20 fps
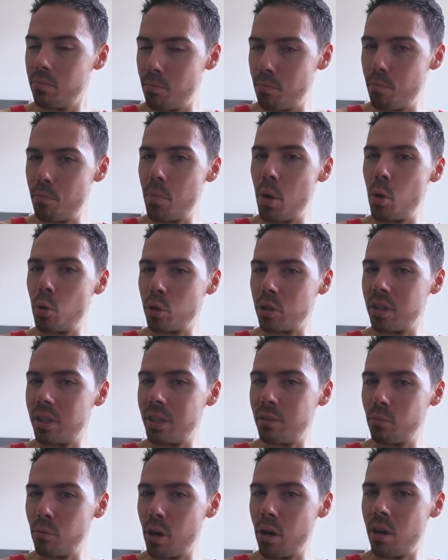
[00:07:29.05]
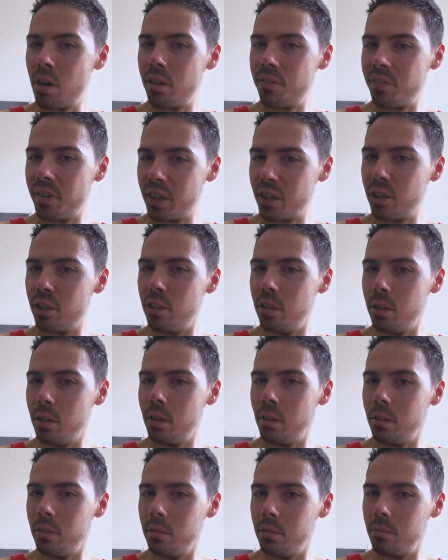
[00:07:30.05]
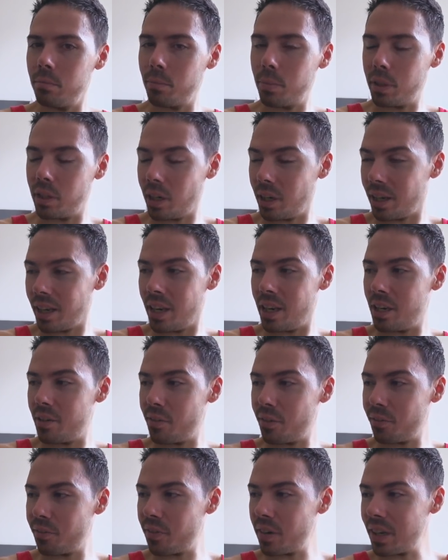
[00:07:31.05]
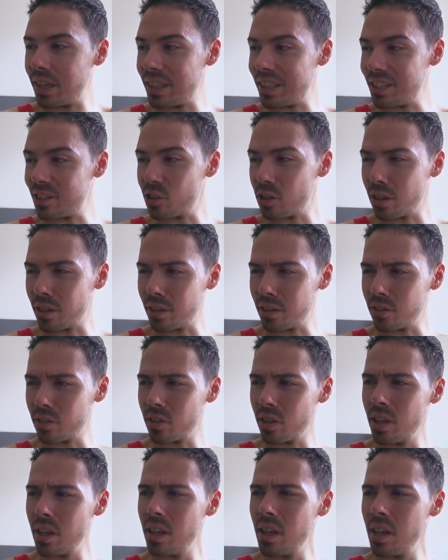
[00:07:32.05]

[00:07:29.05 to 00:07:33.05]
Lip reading: mostly raw if I could, but I can't even find these things.